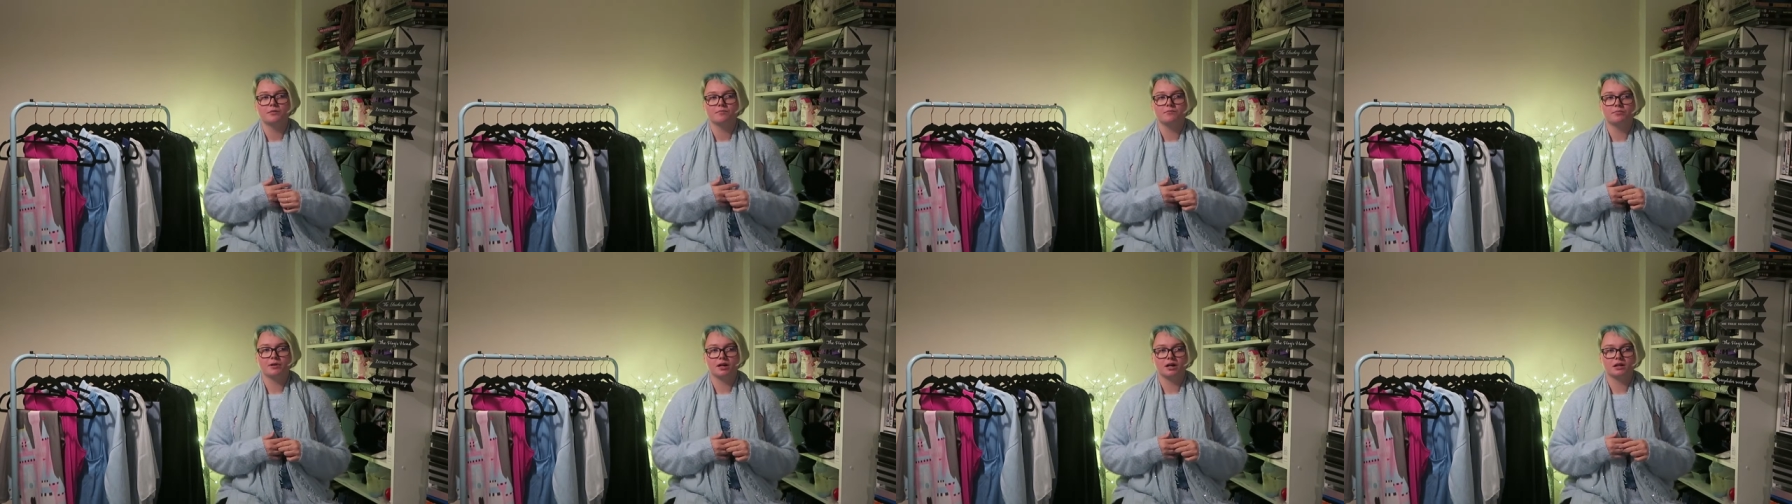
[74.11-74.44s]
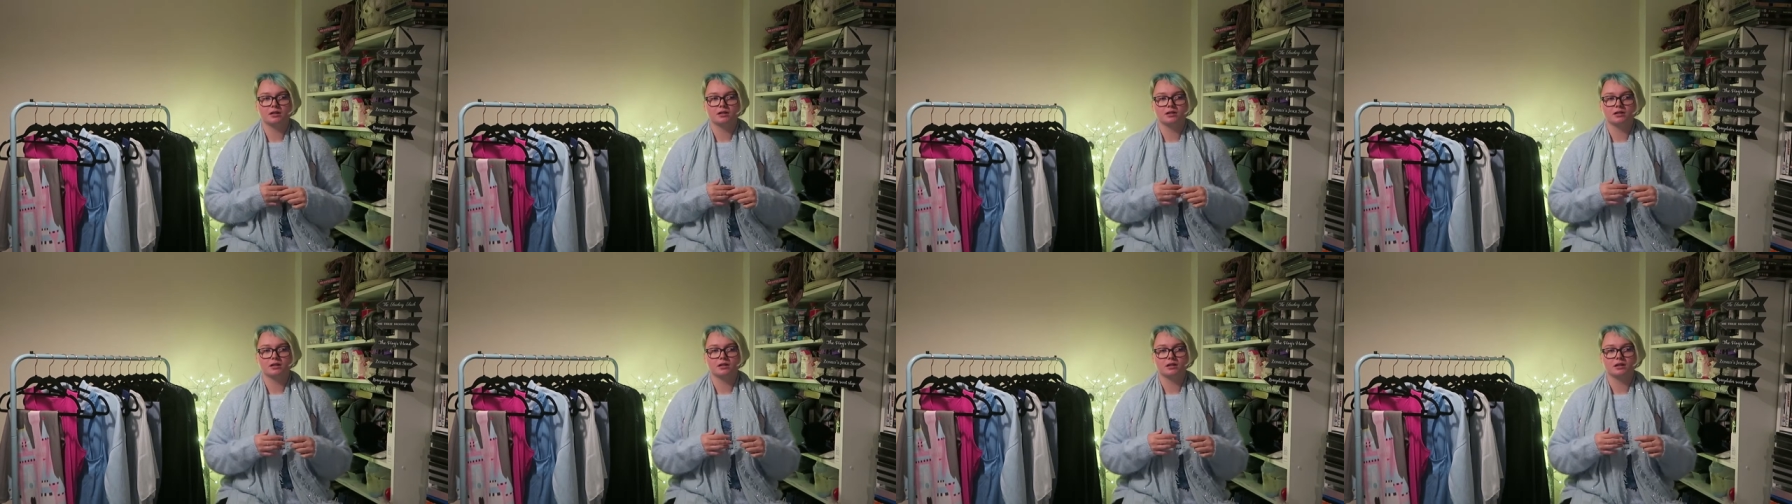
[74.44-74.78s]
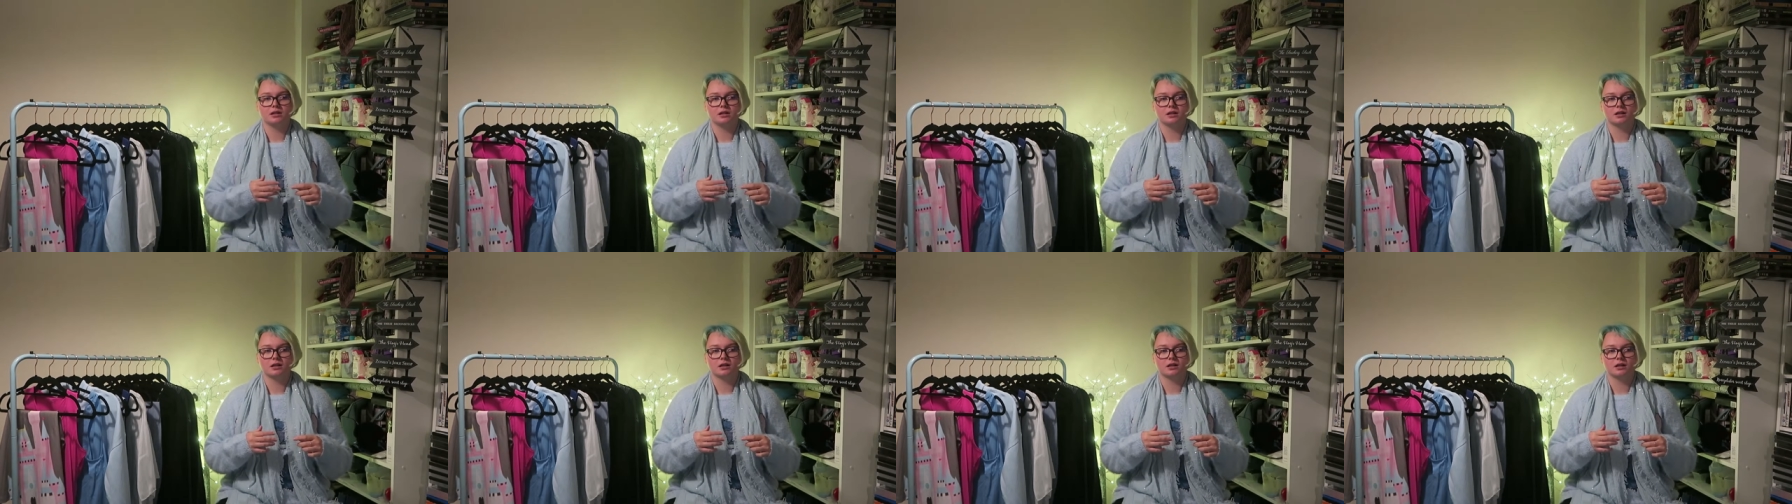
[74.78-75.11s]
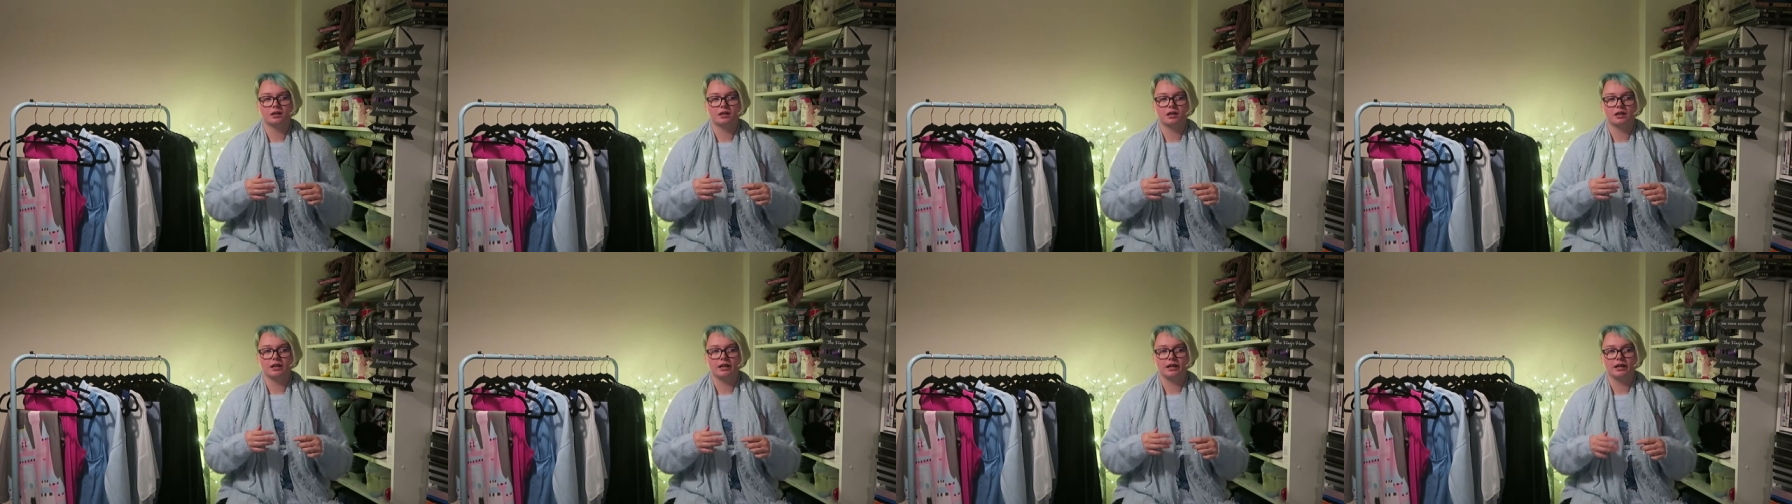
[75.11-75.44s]
but
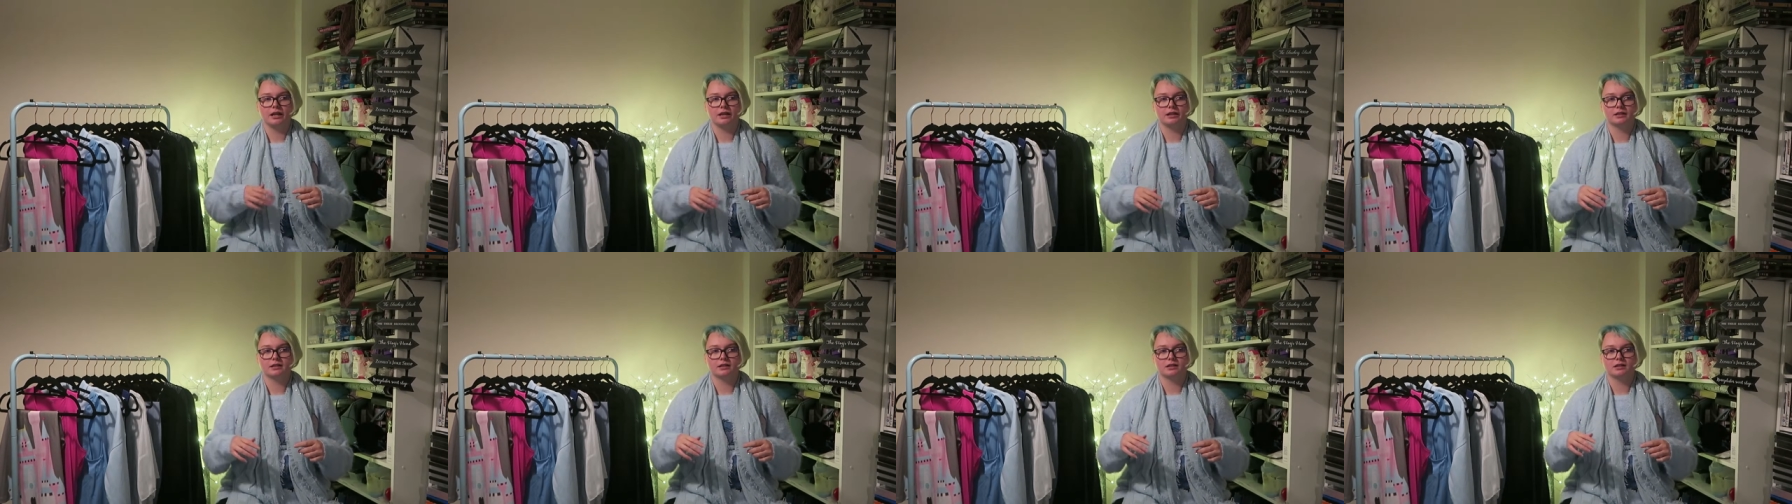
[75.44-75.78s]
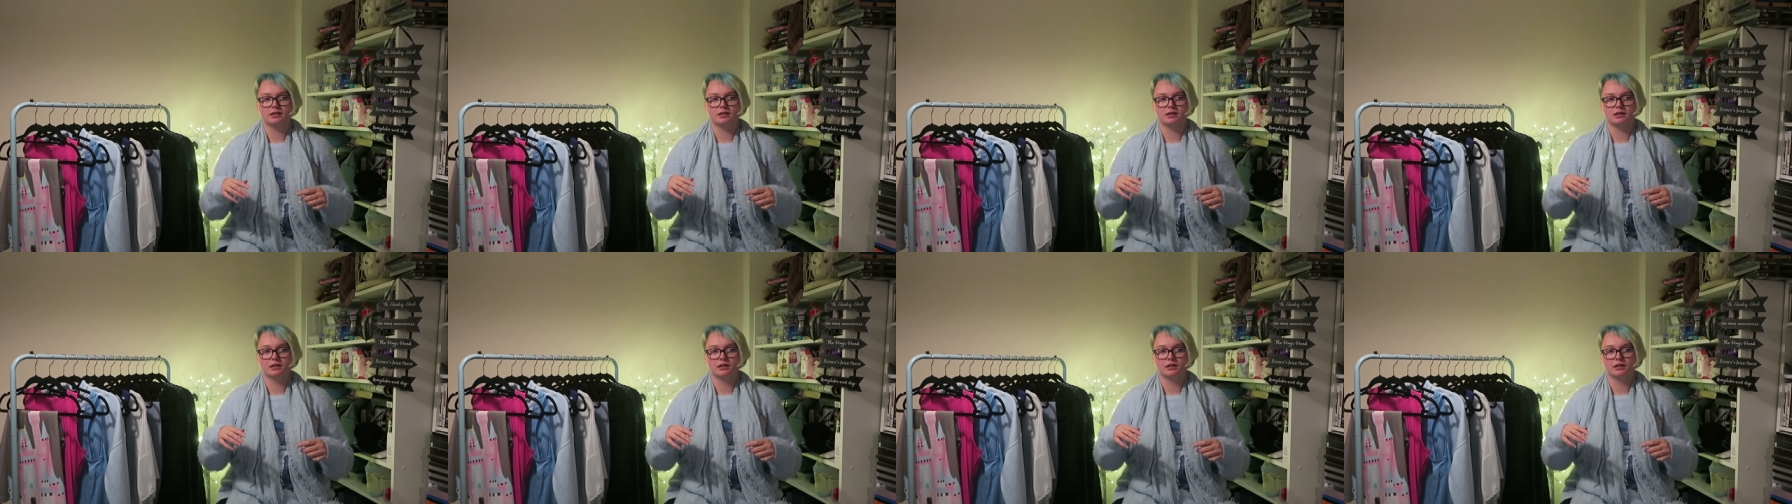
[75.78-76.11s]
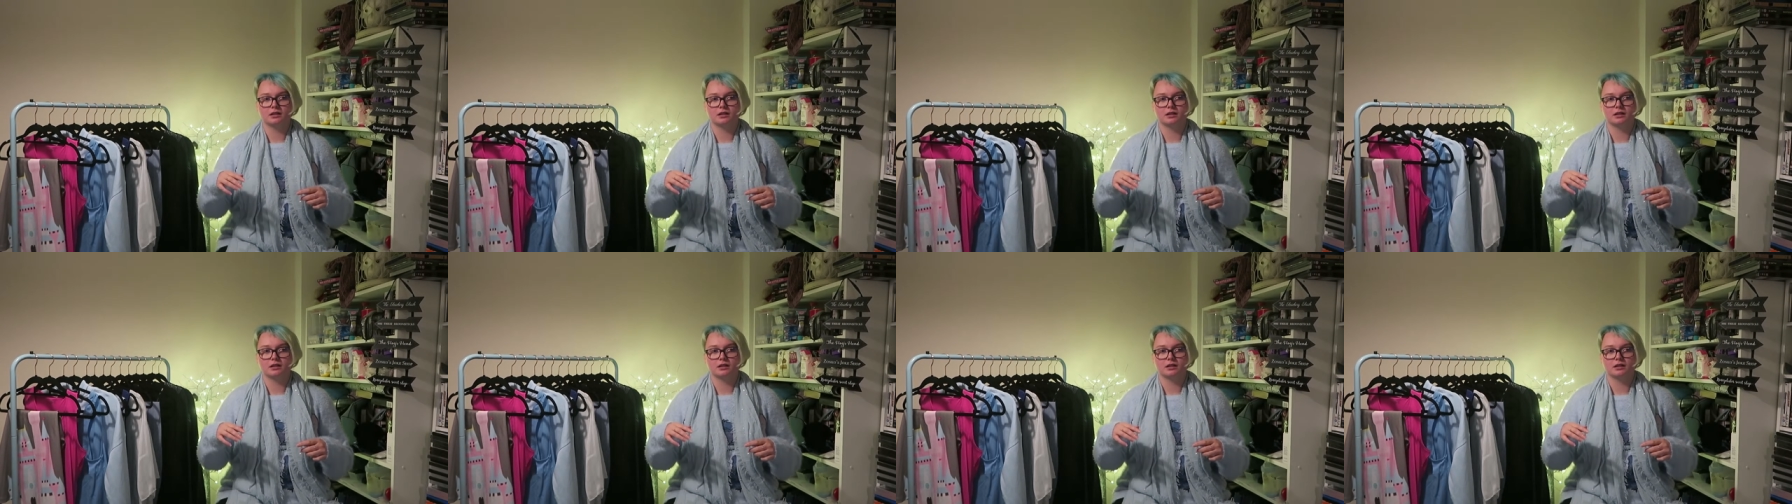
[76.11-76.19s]
it